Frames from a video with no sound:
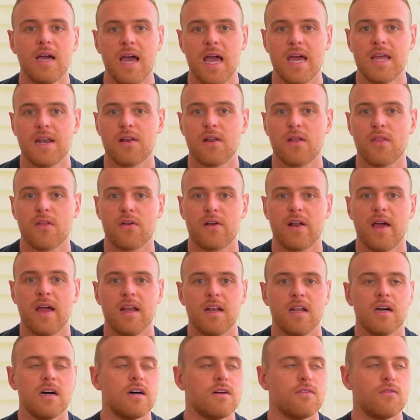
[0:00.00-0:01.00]
and another
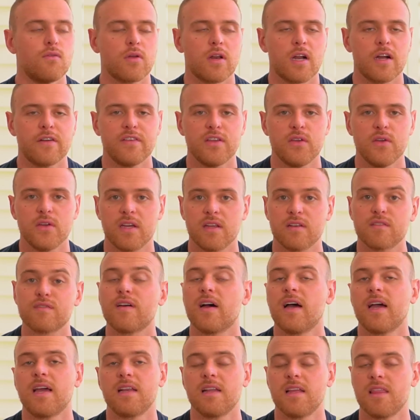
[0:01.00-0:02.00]
night of whatever you can
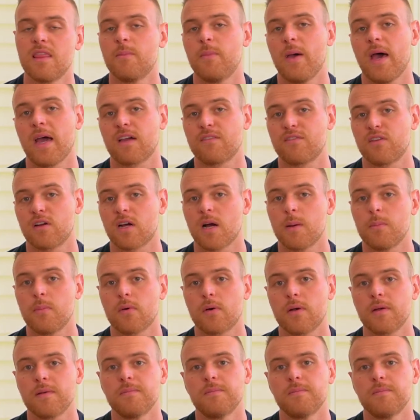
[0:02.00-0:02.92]
find in the back of your cupboard.